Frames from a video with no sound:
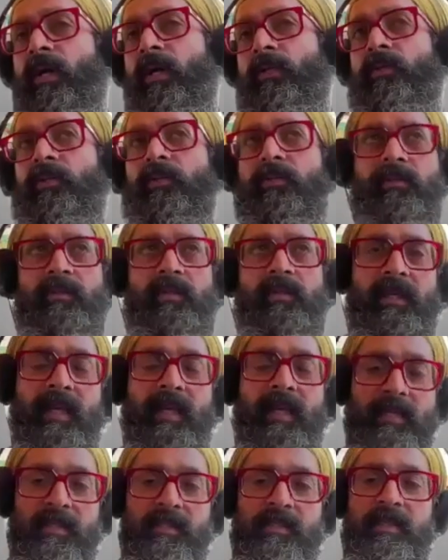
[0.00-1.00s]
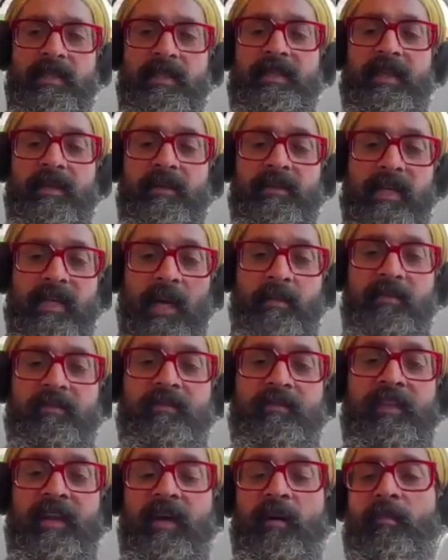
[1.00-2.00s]
or what can you do to get into their top
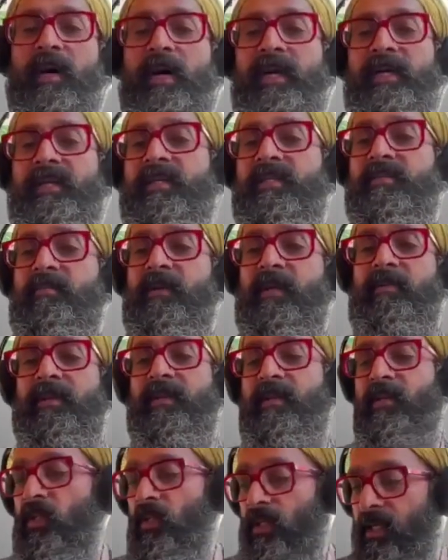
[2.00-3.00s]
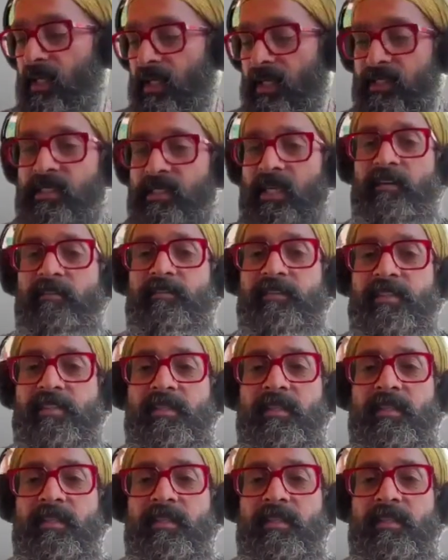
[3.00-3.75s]
of their mind? Because maybe they're looking at 10